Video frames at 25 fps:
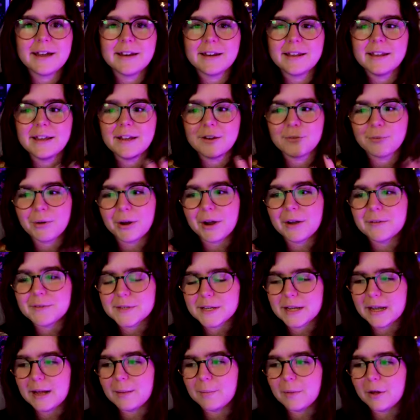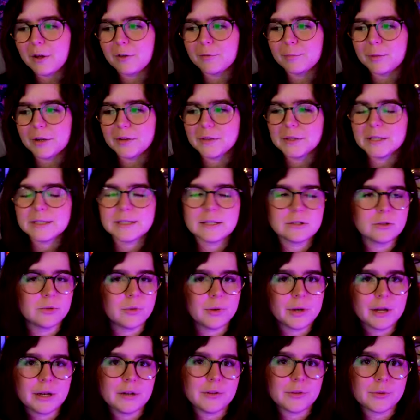And he arrives in Camp Half-Blood and this is all
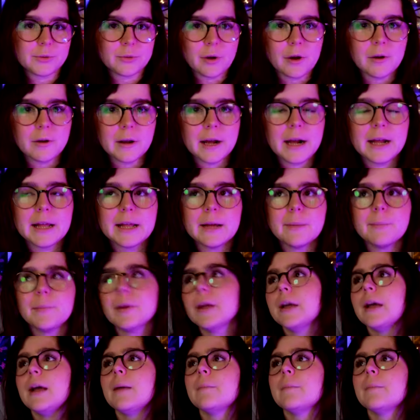kind of thrown at him.